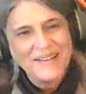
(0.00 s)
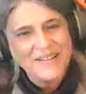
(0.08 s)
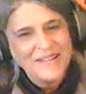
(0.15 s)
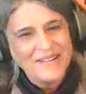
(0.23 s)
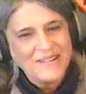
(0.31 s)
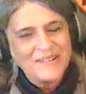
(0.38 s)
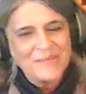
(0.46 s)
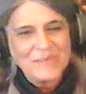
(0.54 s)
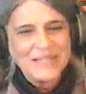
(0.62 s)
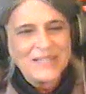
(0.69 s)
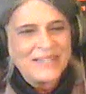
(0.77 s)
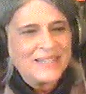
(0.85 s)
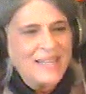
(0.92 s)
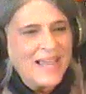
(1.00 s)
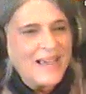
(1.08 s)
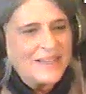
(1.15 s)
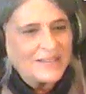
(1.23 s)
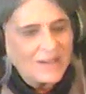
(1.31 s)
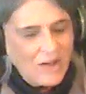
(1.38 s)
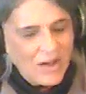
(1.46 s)
Oh, man. Yeah,
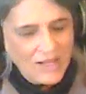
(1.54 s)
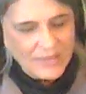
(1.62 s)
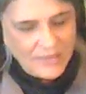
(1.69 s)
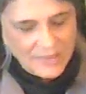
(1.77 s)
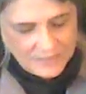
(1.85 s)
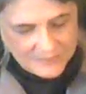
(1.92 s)
caller.